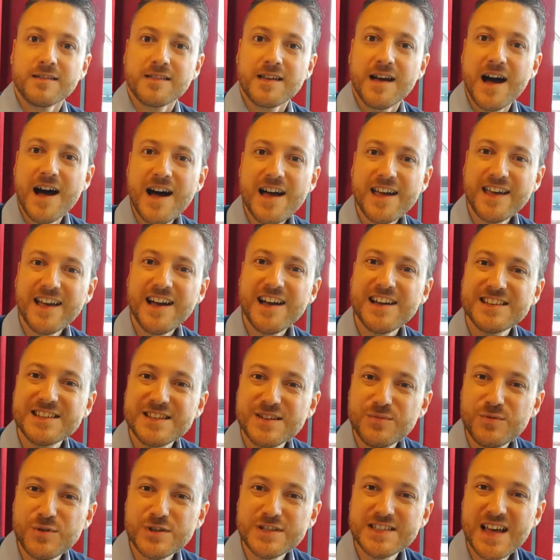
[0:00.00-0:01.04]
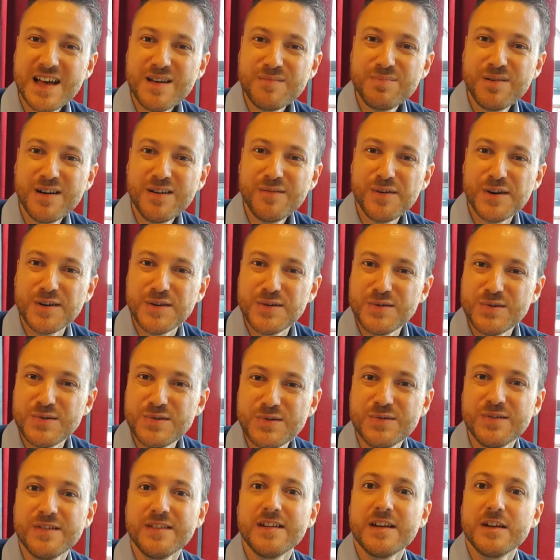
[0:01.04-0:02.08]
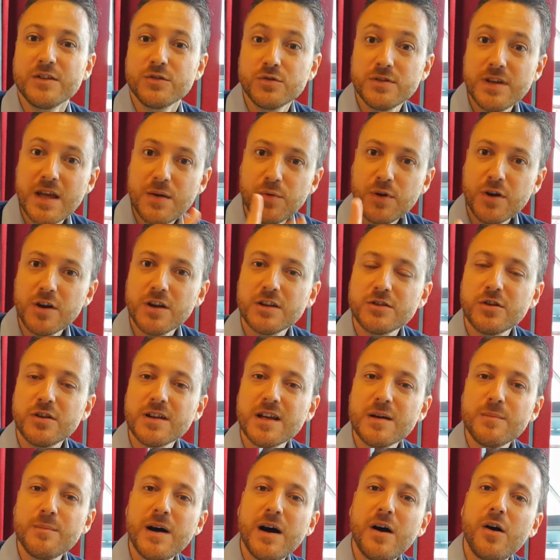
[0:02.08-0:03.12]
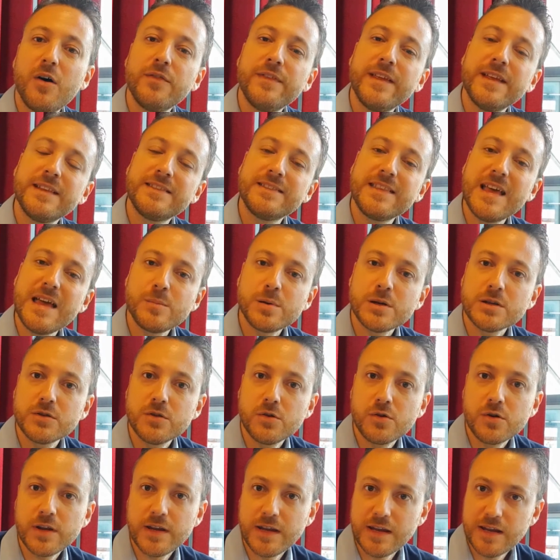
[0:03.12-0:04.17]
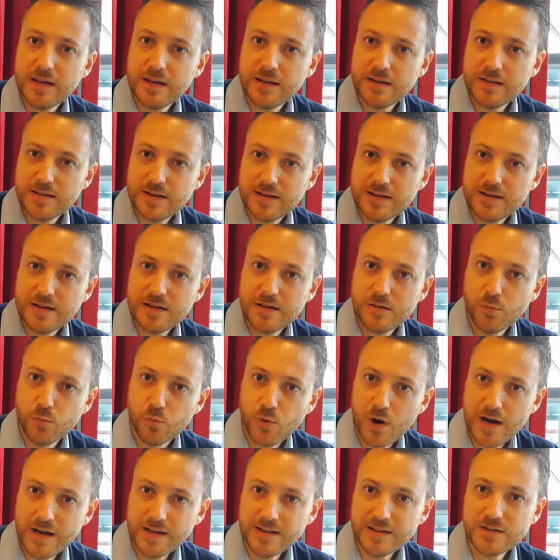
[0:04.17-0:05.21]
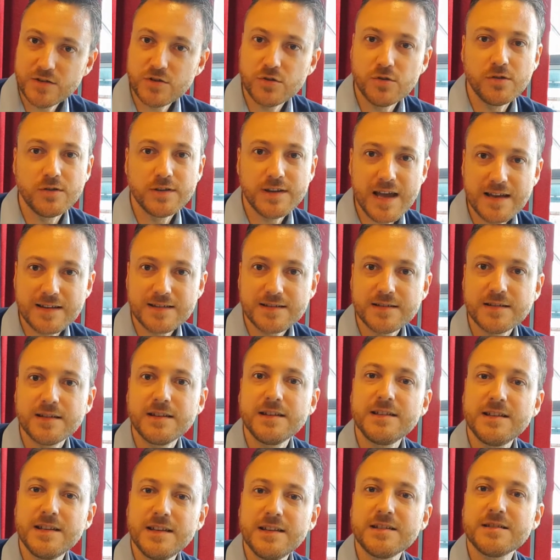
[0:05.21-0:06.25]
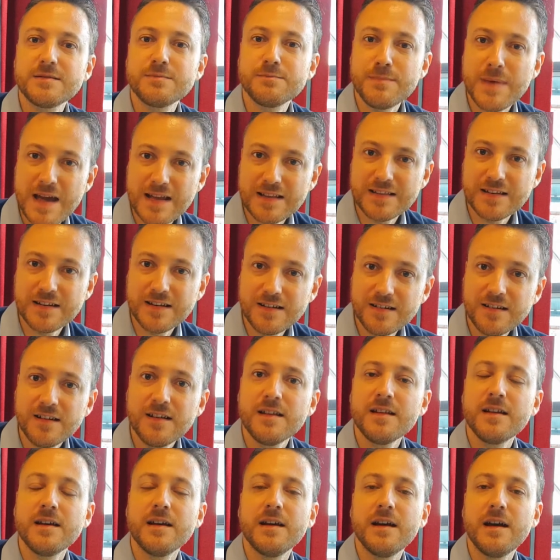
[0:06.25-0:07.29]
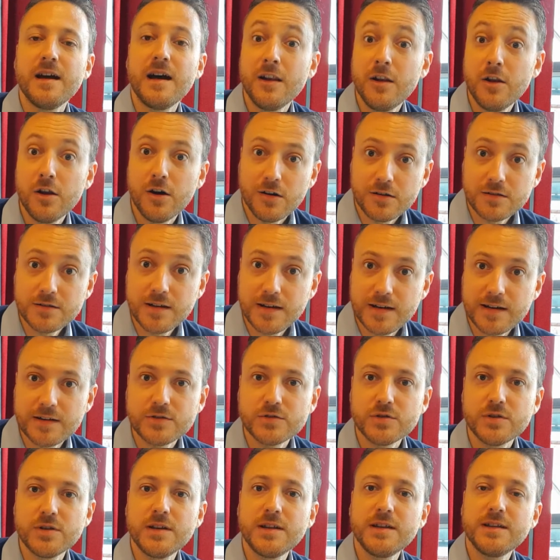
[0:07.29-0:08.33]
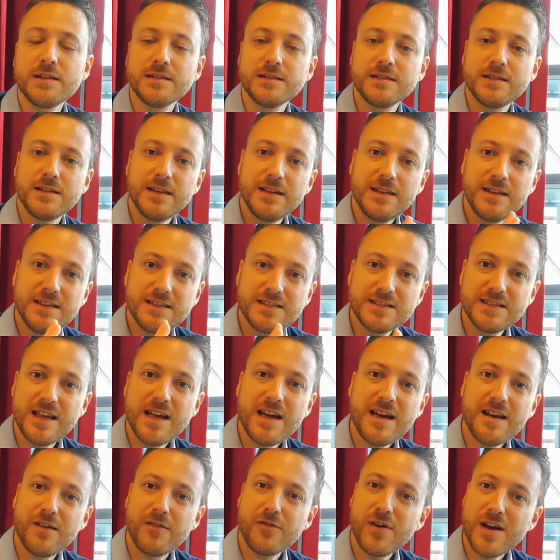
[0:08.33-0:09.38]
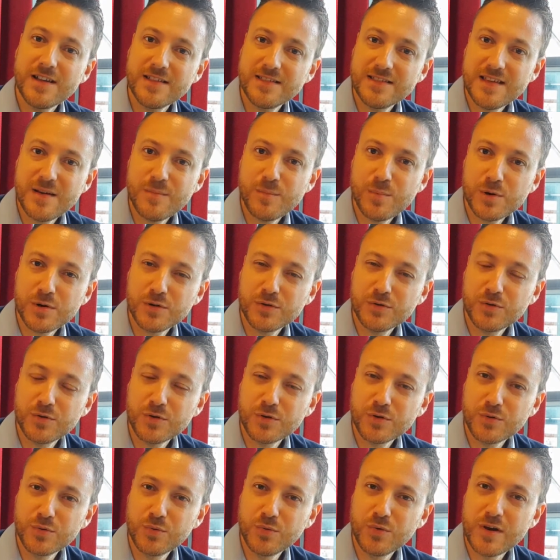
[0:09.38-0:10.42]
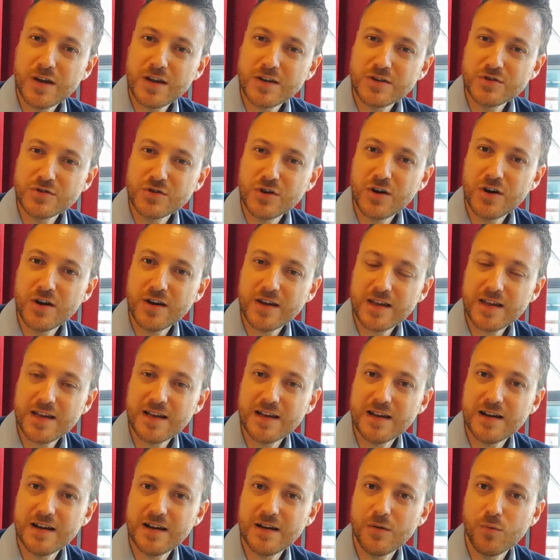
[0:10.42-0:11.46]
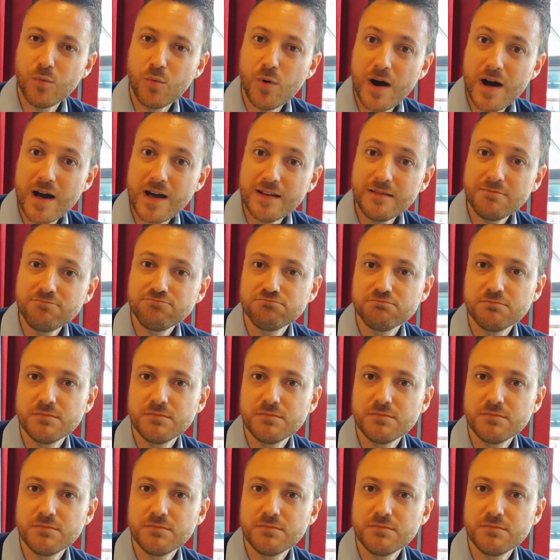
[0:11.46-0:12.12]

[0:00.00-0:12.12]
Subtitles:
Hi guys, what's up? How are you? Today we're gonna talk about the temperature in the wine. So yes, it is matter a lot actually. Is there a right temperature to enjoy a wine?